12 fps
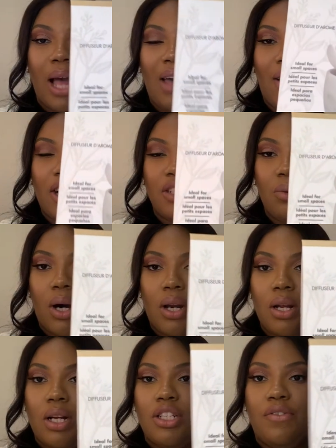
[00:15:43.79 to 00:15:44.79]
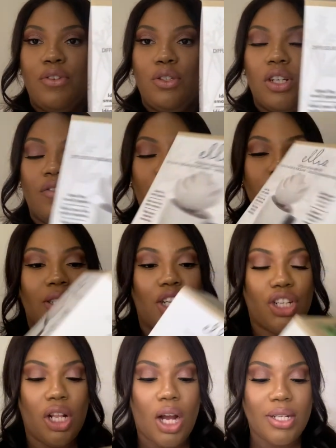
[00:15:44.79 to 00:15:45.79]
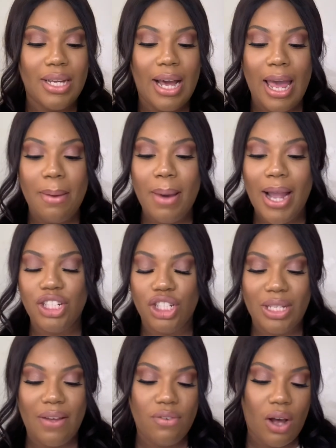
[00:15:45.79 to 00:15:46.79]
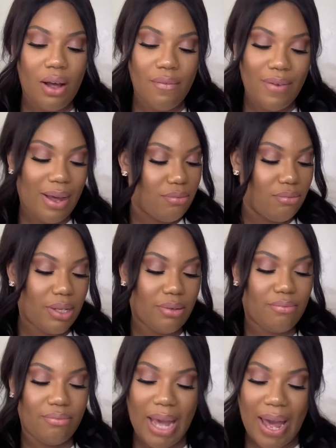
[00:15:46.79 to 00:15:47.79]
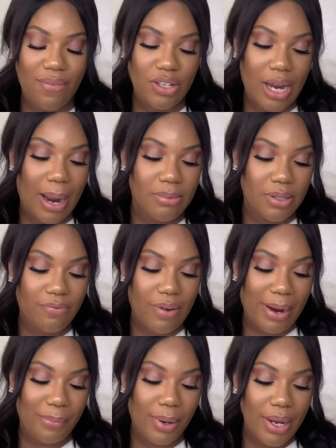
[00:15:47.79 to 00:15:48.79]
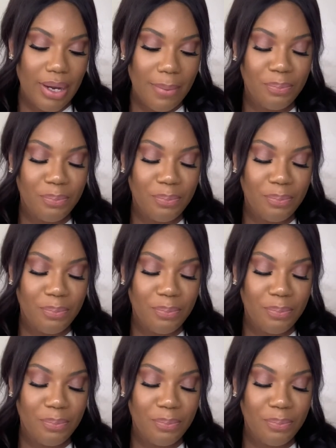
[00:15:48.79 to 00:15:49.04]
I've actually wanted a diffuser for such a long time. I just have not found like had the time to find one.